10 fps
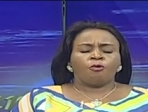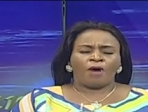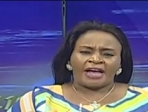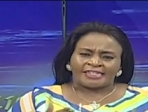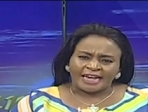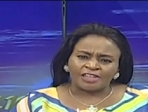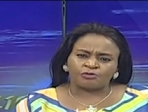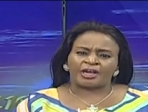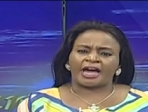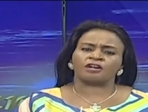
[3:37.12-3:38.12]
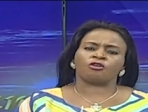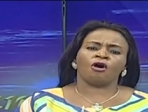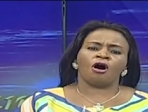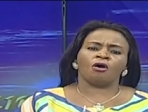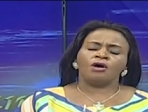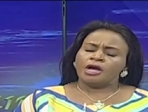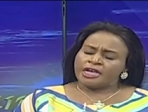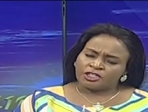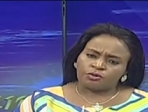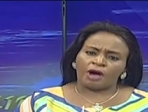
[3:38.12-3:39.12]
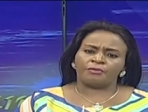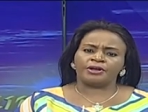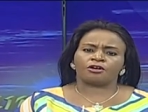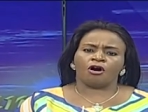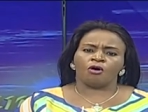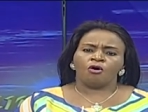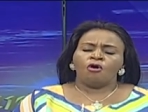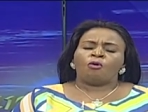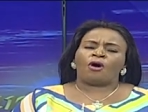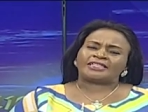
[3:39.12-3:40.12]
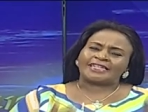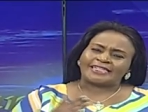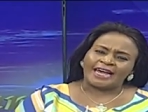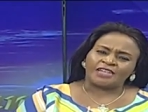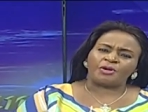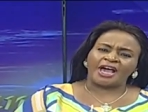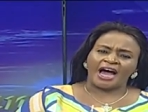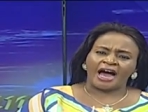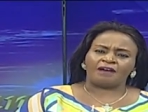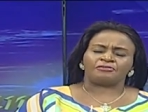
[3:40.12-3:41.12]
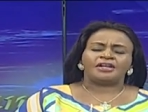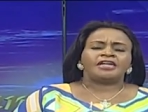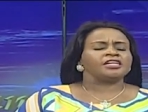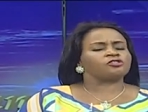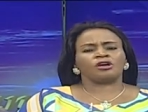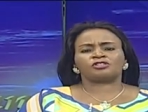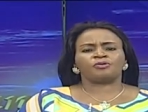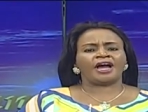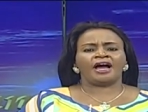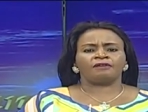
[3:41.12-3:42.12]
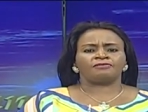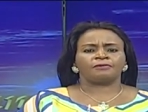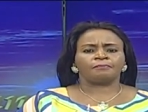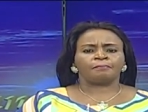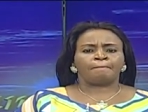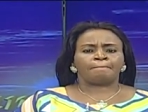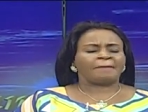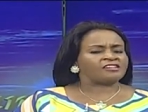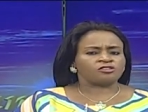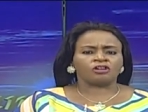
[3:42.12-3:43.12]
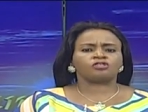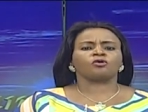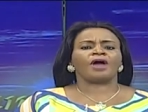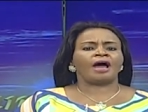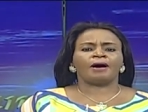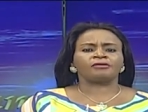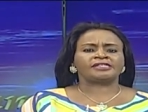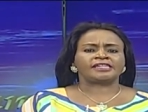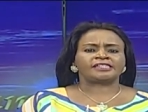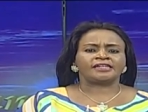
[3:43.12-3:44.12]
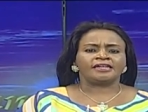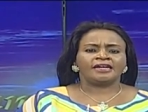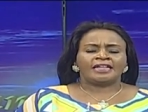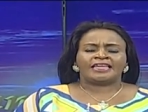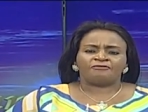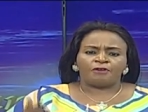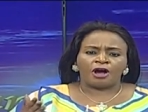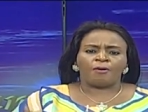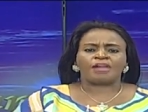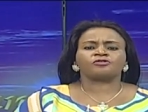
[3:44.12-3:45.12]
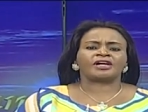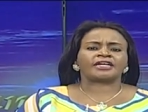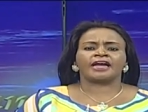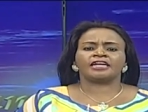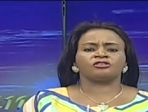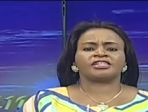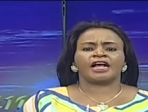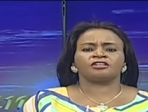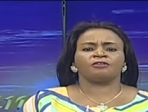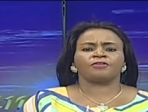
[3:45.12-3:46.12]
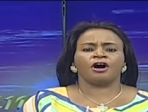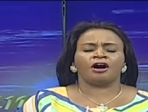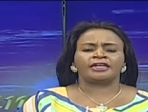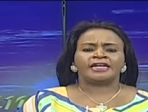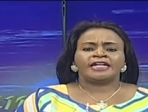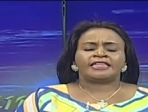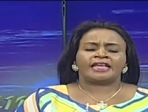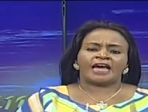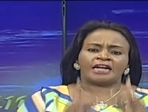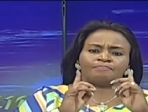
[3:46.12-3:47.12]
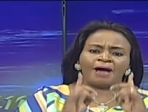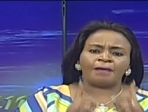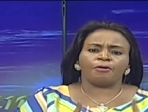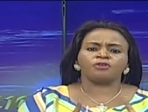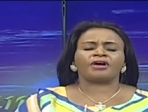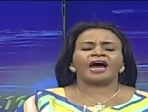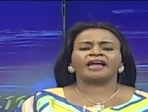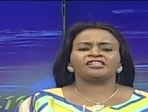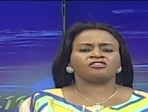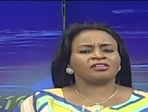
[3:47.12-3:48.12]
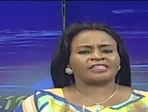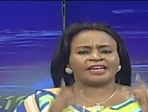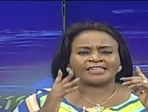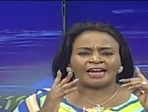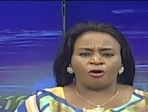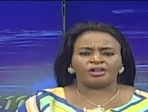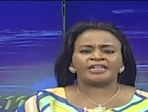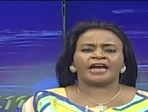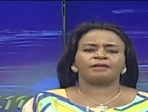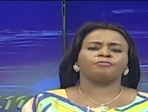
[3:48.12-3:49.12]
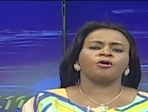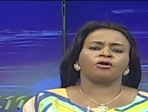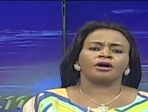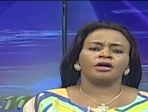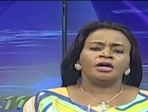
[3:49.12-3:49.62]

Where it says we can go is where we'll go. What it says we have is what we have. There is no two way about it. Therefore, I want to encourage you, child of God, that that Bible you carry is not just an ordinary book.